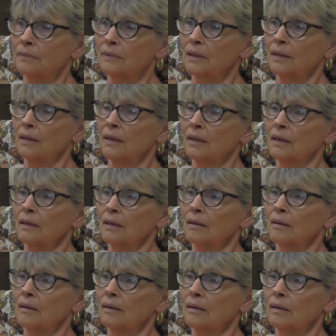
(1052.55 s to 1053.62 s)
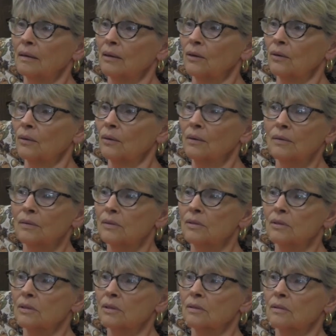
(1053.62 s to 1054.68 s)
I think, you know, it's
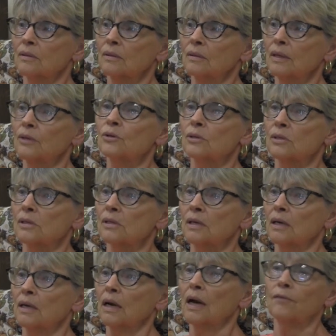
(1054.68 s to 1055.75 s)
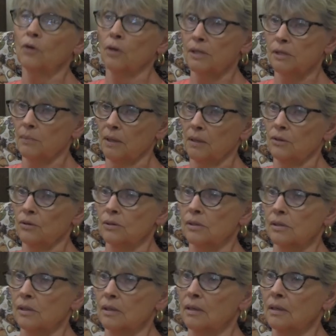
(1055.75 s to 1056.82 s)
just interesting, and I've always been
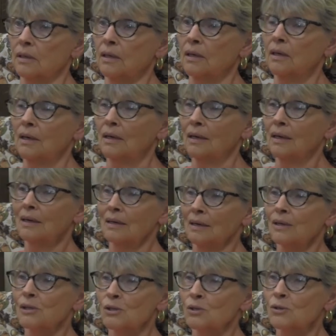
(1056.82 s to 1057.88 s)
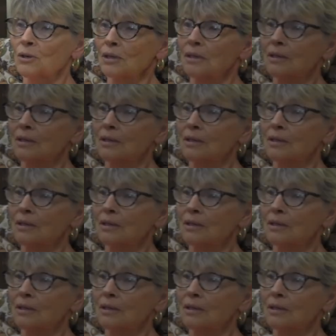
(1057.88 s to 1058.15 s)
interested in history,